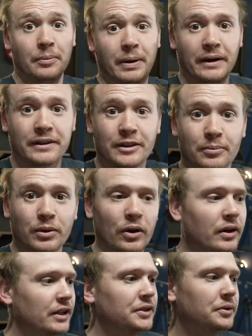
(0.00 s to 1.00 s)
comparing the
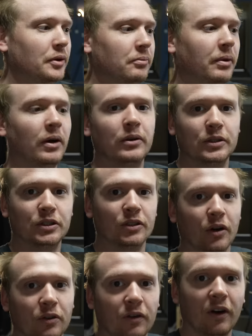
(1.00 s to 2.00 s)
blowgun to a bow
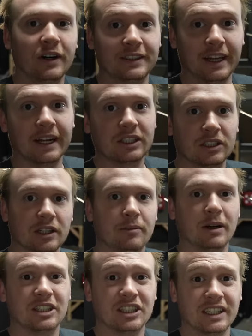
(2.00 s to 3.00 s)
so far, it's actually
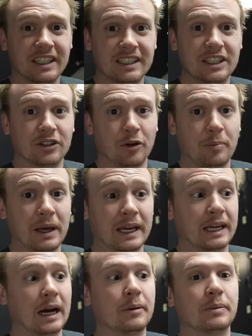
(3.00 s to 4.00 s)
much easier to
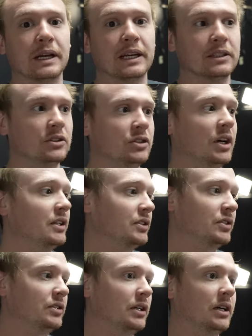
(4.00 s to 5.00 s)
pick up and
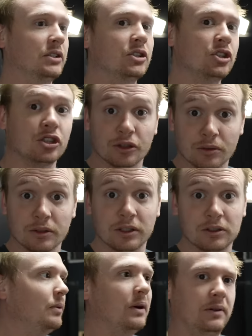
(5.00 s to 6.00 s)
just to
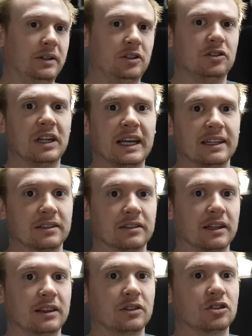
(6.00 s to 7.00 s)
shoot. Well, it just
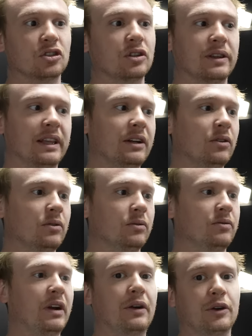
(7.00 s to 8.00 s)
is. Like there's
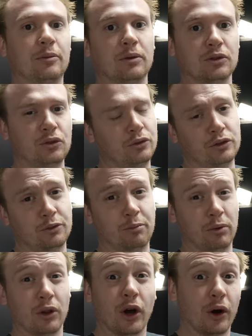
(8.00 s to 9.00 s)
little variables you
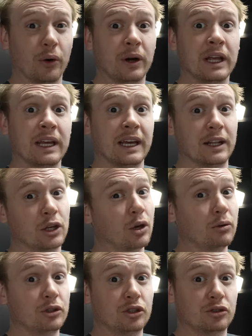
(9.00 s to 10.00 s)
just blow and it
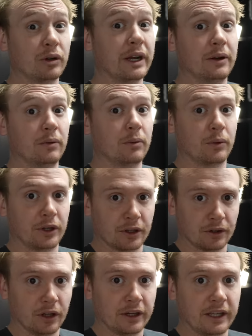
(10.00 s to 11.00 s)
goes straight where
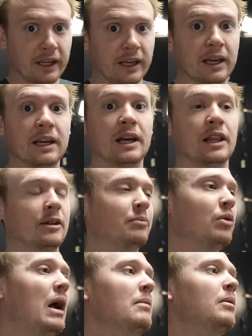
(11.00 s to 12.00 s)
you're looking. The
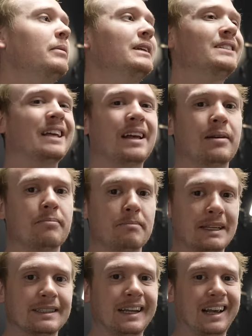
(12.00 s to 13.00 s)
problem is
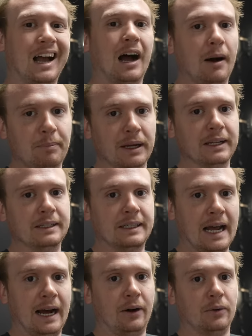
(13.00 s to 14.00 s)
missing up and
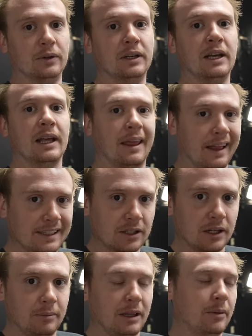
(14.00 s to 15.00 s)
down. That's
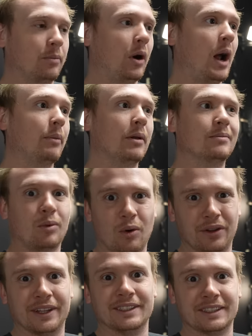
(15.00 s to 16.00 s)
going to be the problem
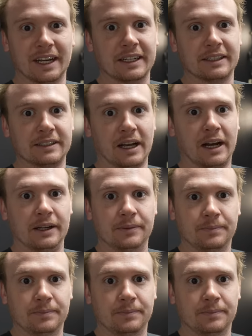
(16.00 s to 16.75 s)
more than side to side.